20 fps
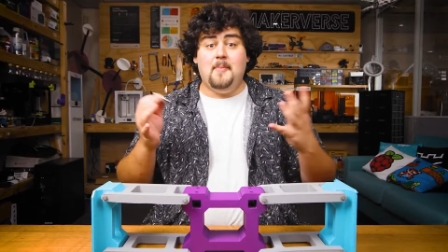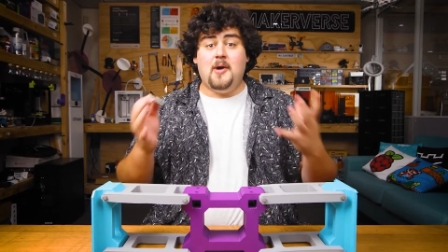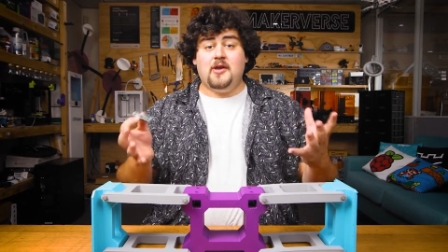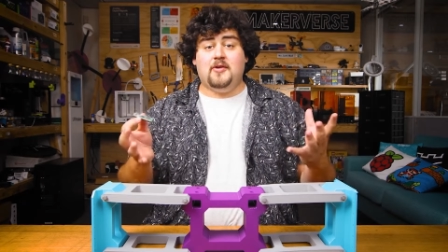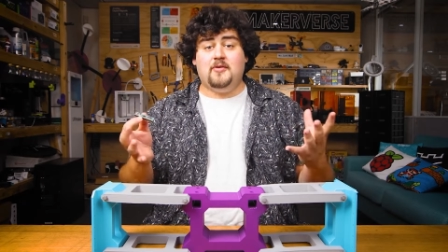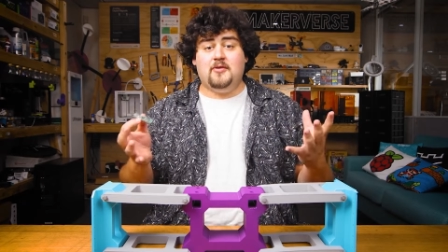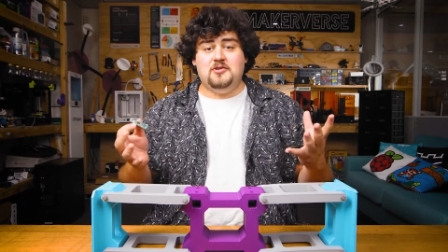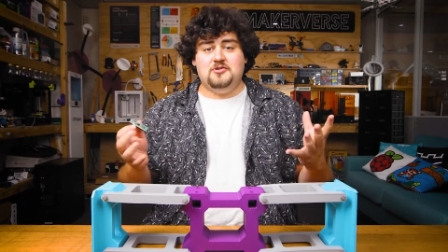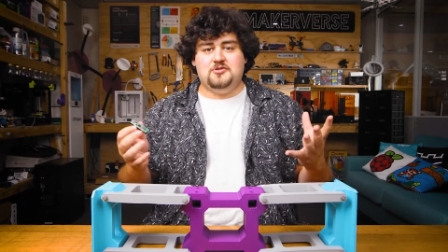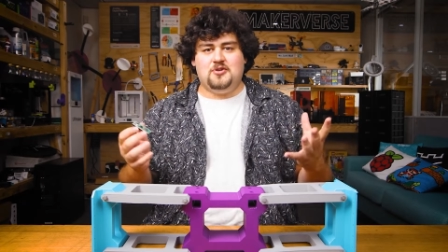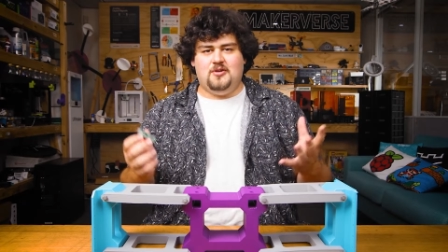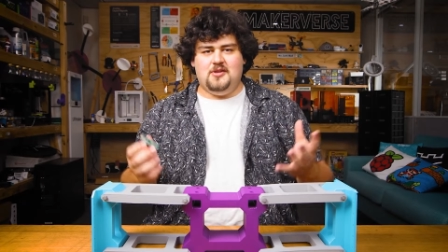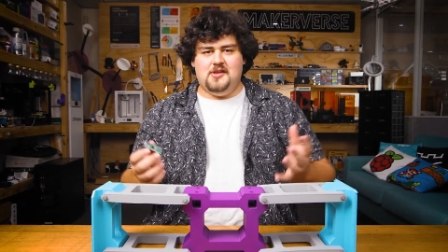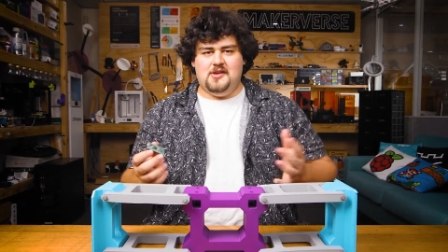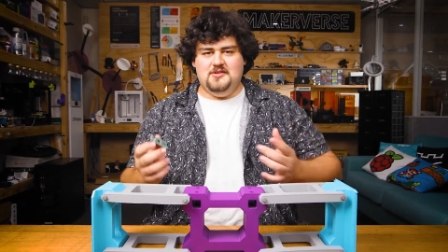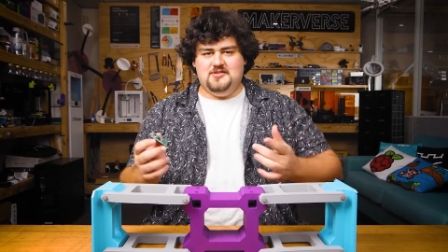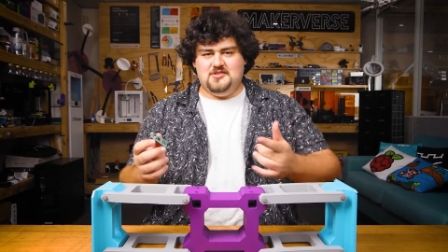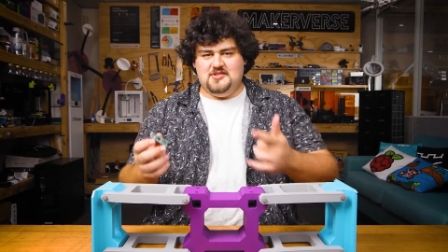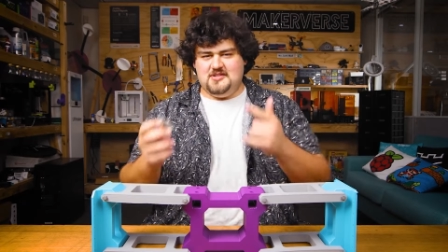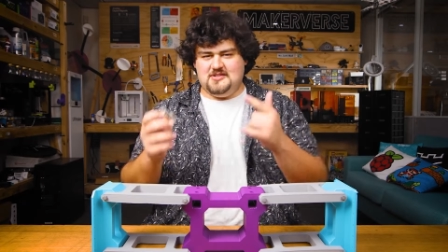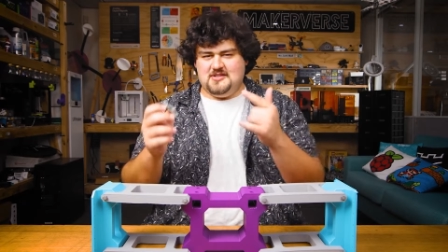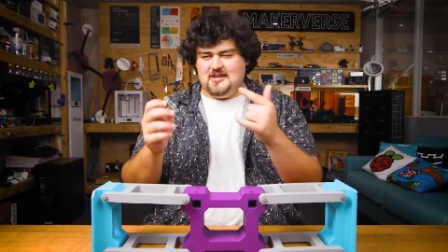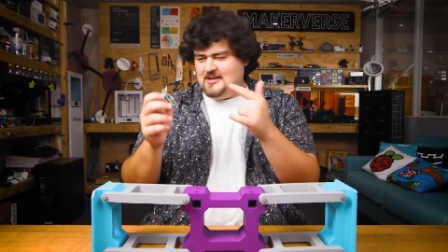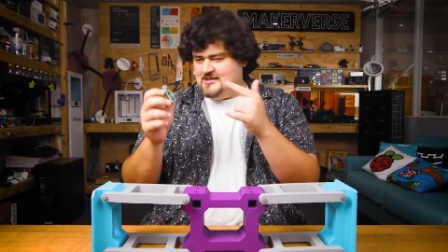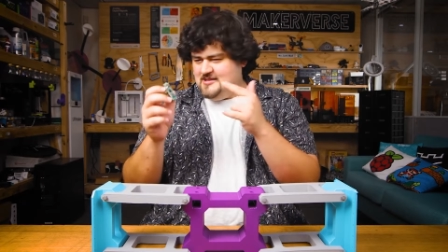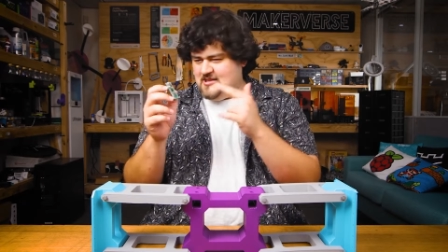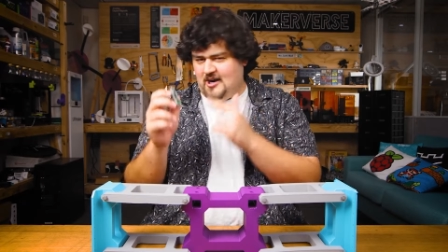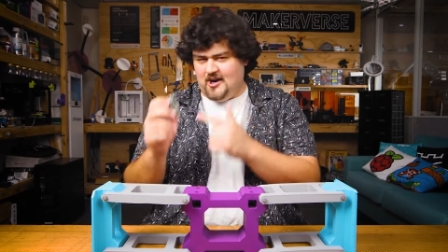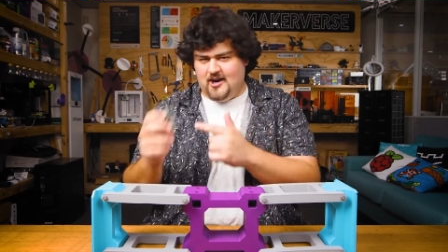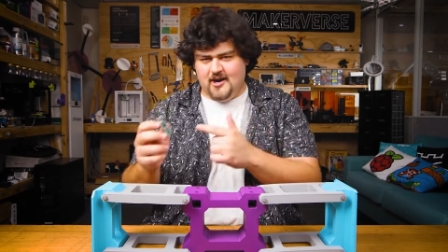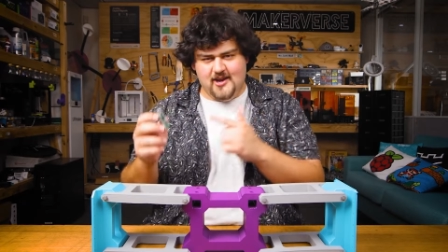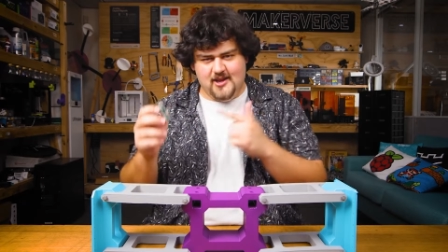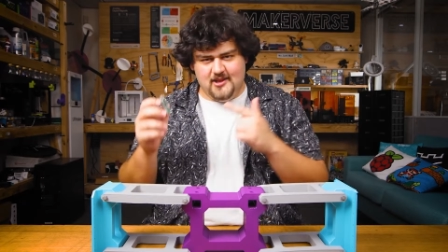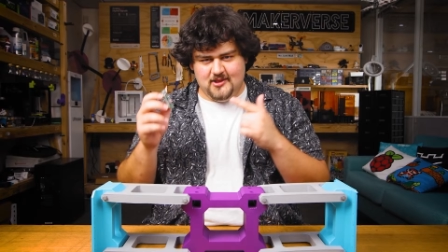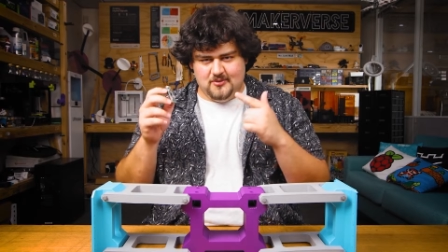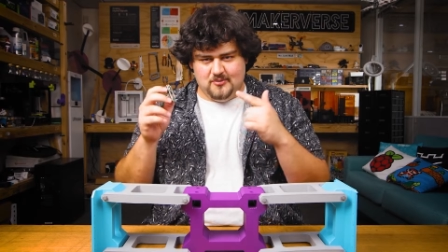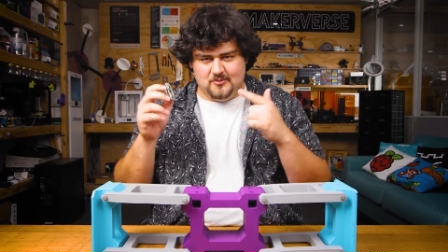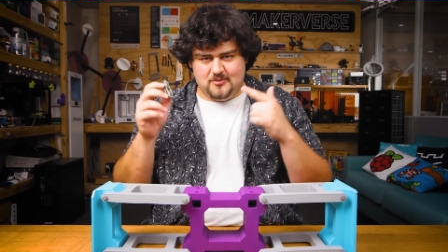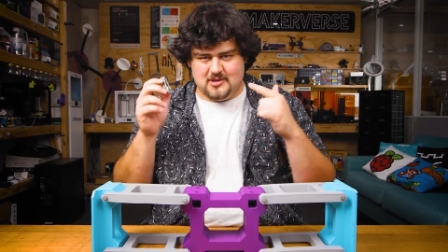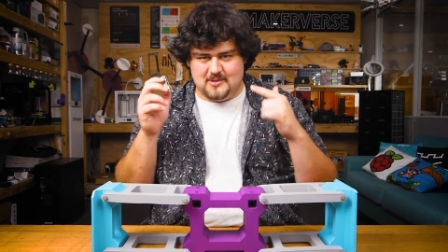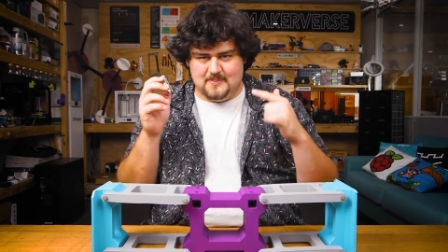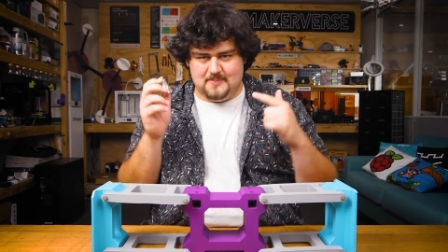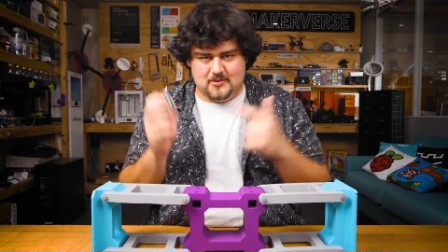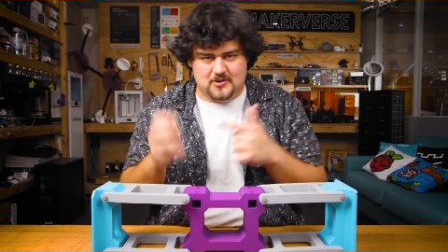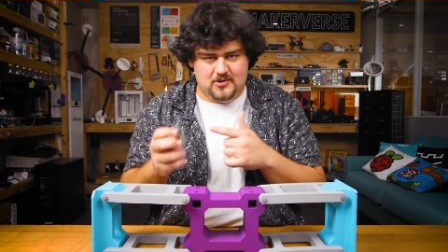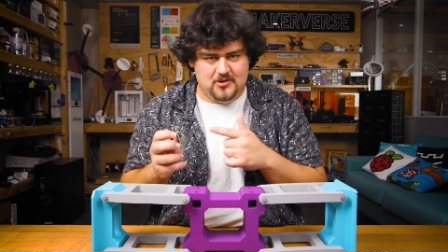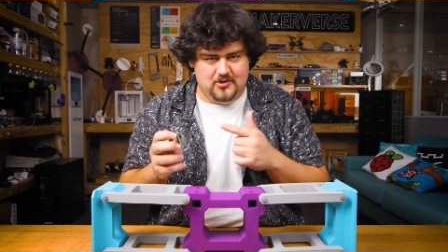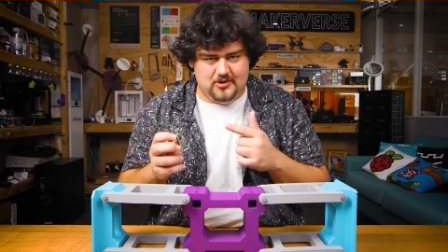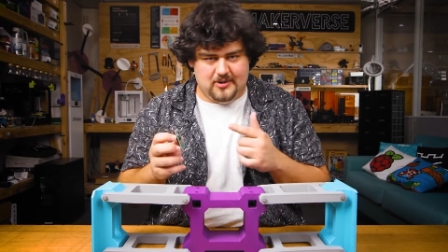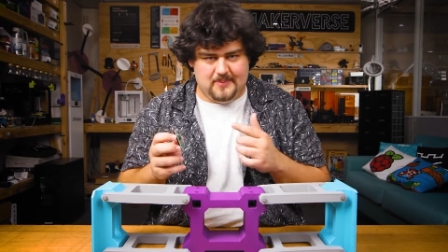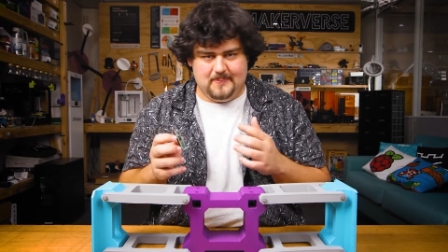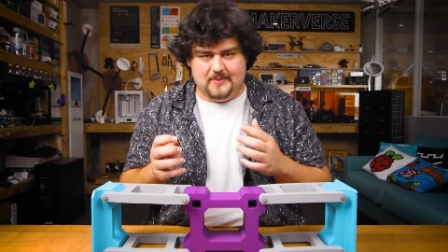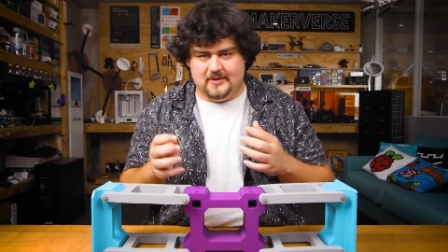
A microcontroller is just a tiny little computer,